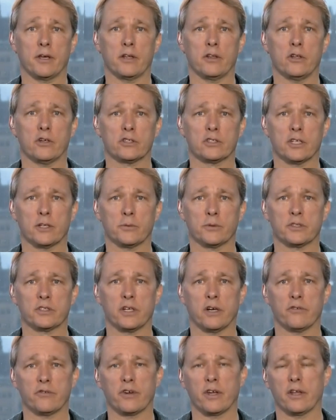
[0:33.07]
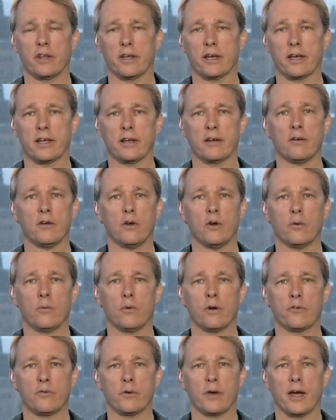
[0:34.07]
It looks like we're self dealing. And
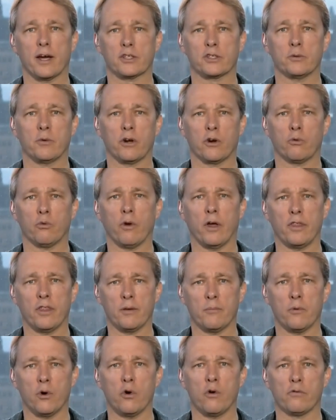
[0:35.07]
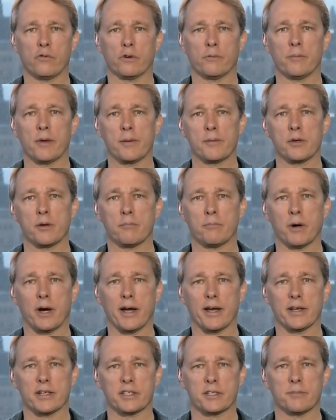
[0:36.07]
what if we actually want to run them over? Maybe you're
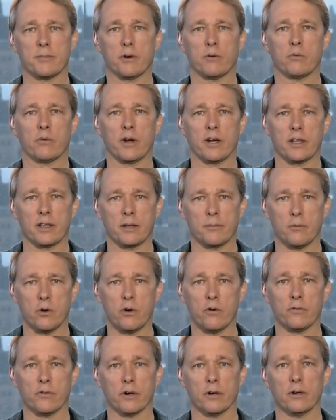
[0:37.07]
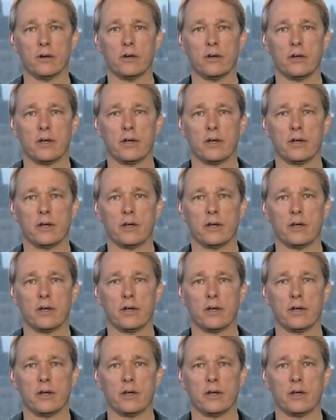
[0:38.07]
biased about running them over.